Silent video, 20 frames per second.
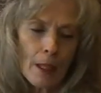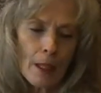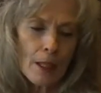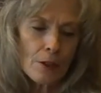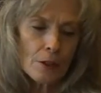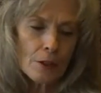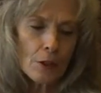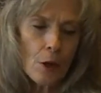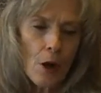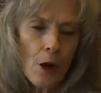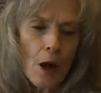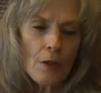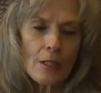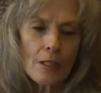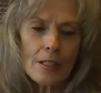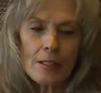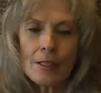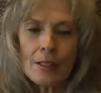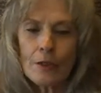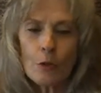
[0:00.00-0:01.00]
So all
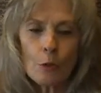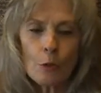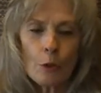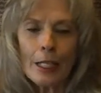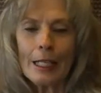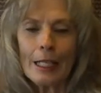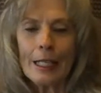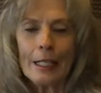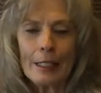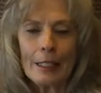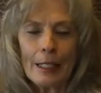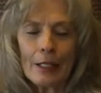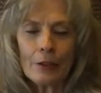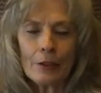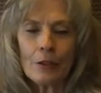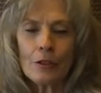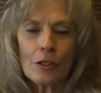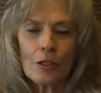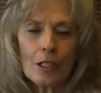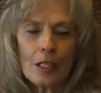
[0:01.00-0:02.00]
this ingrained
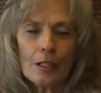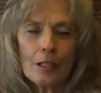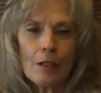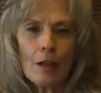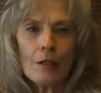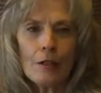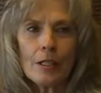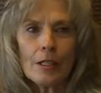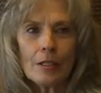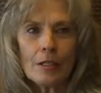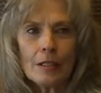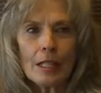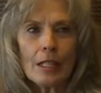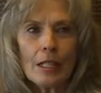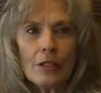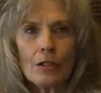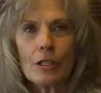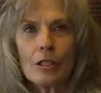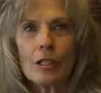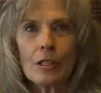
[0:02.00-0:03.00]
energies, all these
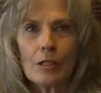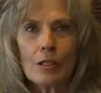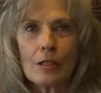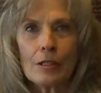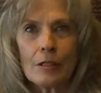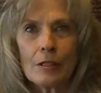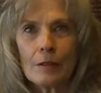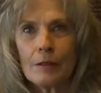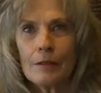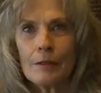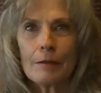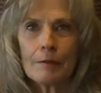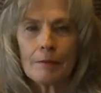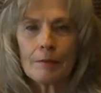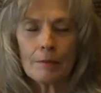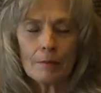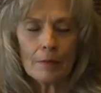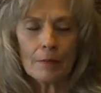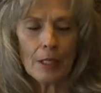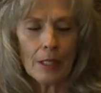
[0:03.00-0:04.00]
teachings
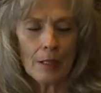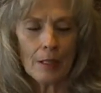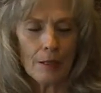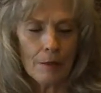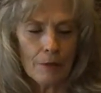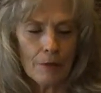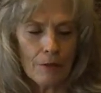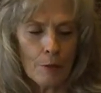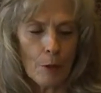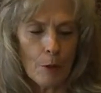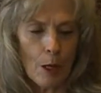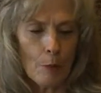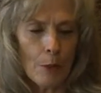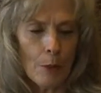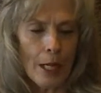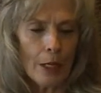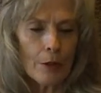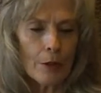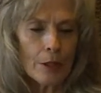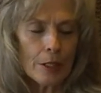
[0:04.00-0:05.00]
and uh, from our
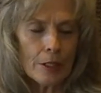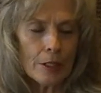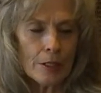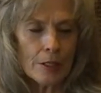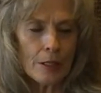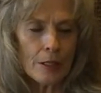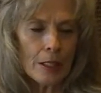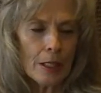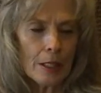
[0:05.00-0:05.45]
parents